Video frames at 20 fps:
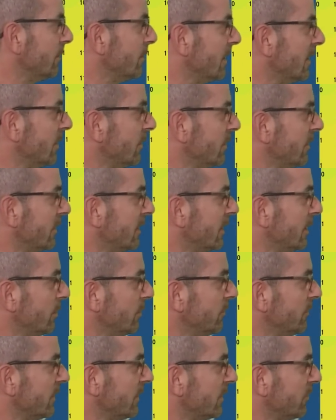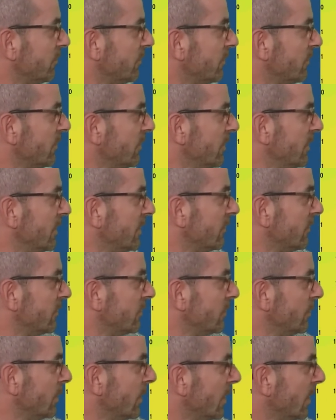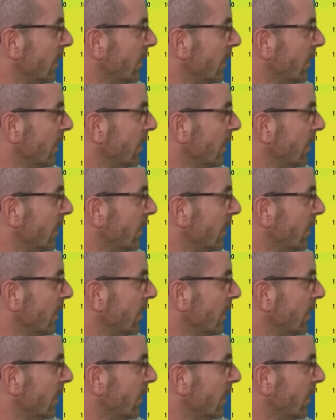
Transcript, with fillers: milder, double figures returning to